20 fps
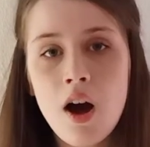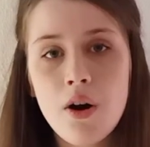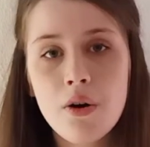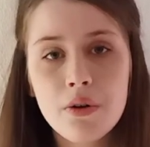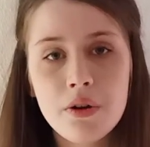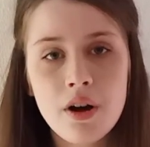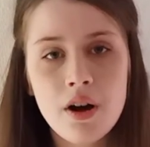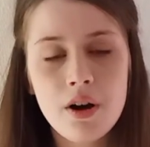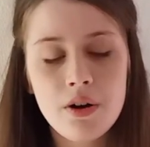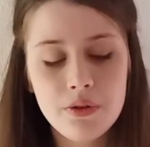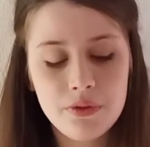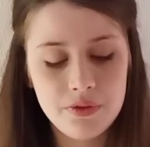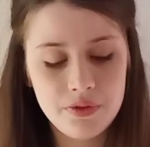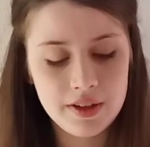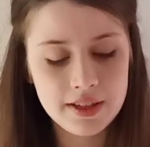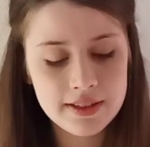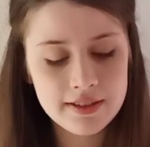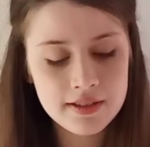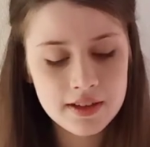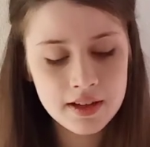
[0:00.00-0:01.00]
Oh,
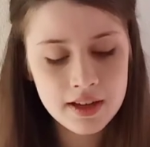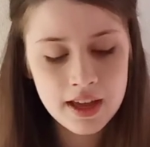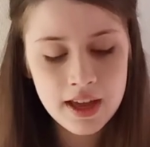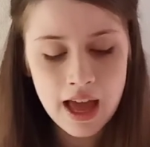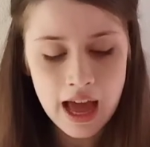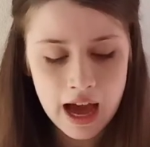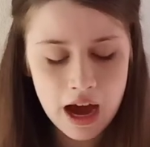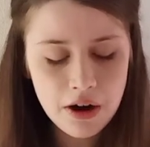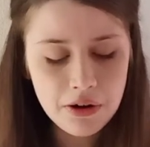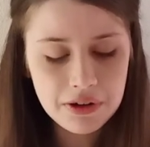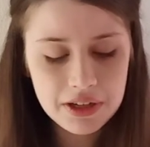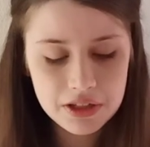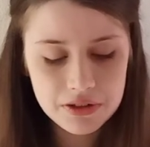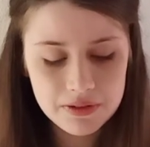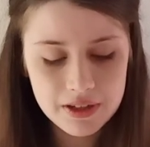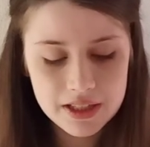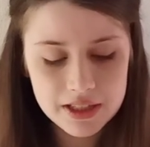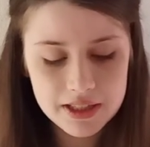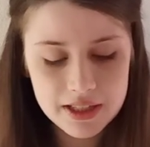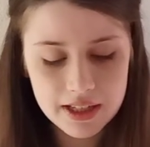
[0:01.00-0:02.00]
COVID, how
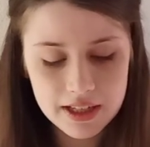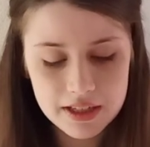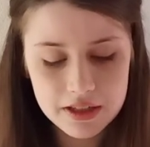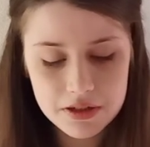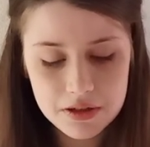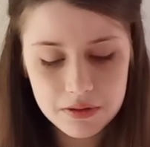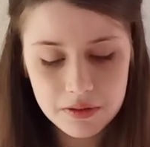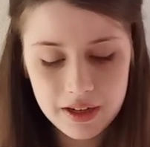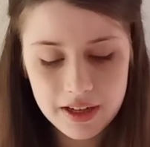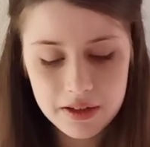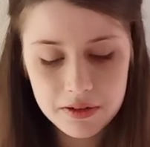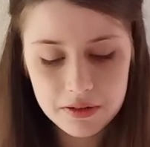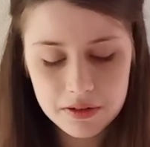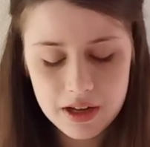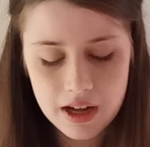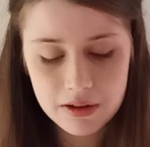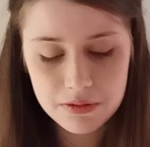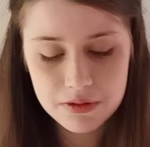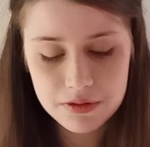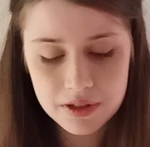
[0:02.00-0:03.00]
interesting is your little
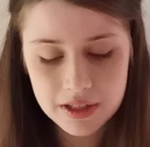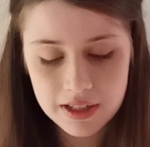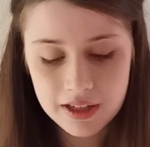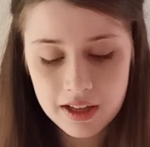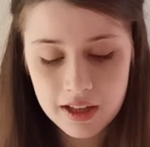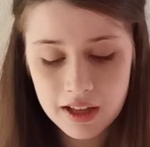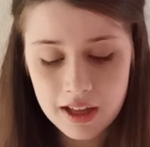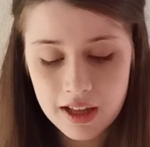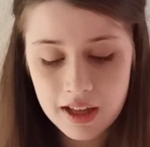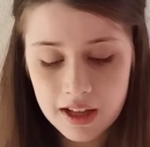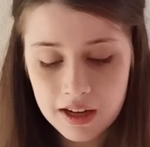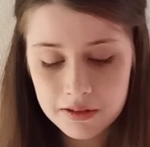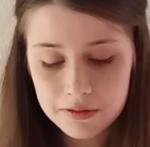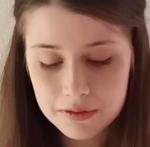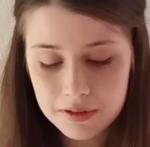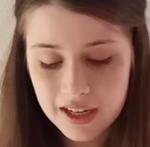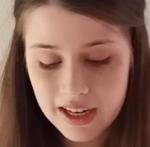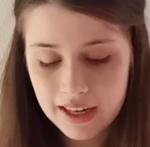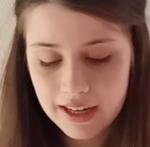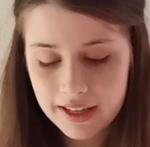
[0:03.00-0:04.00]
country,
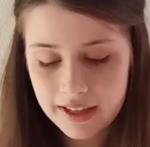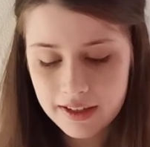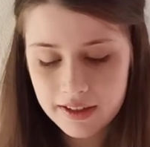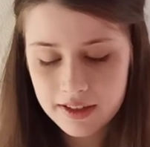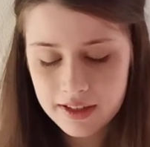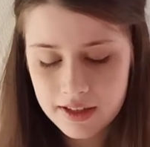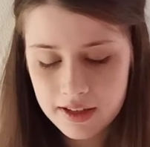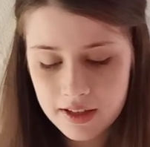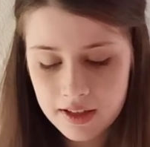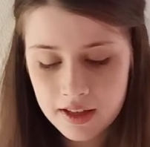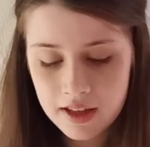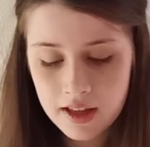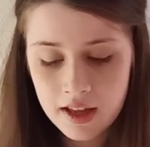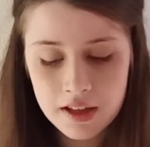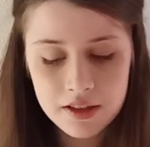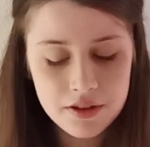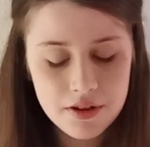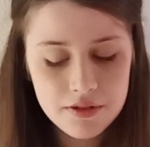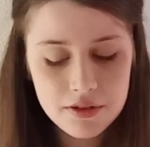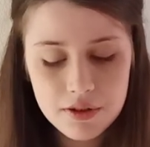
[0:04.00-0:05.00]
really?
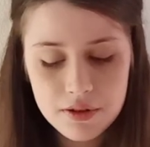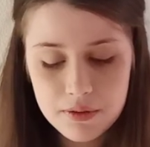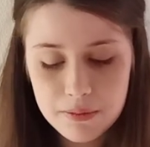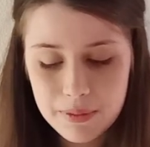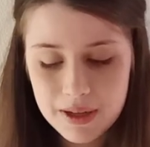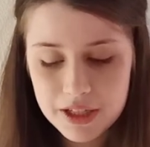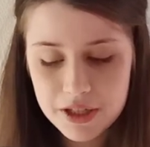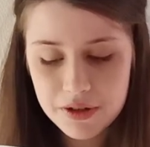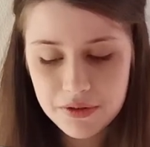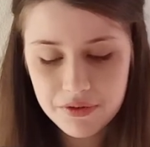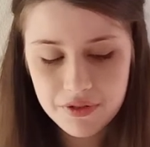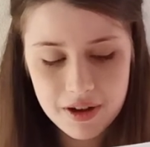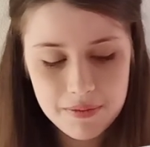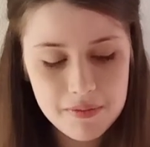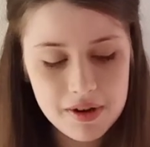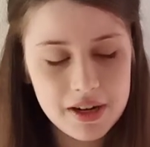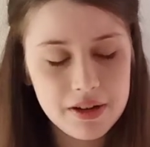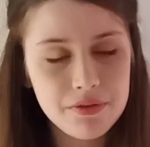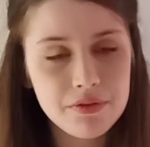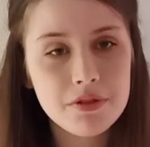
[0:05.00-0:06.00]
Don't you miss your
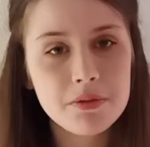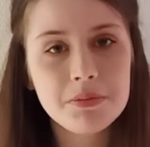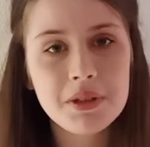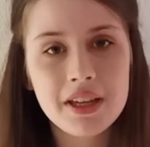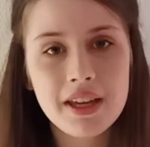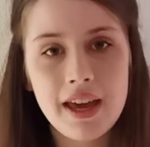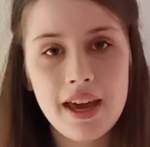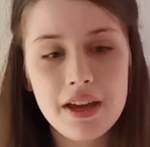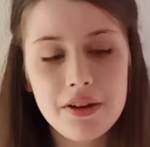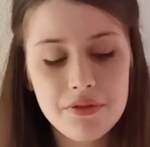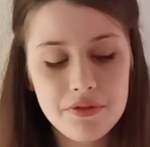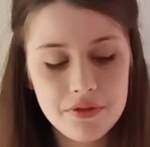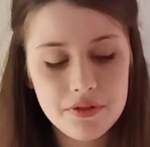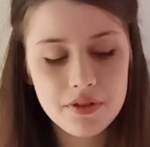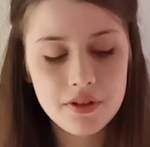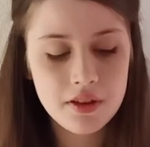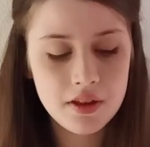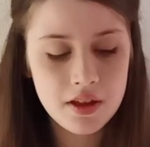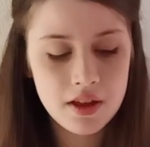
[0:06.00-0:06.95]
family from the cave?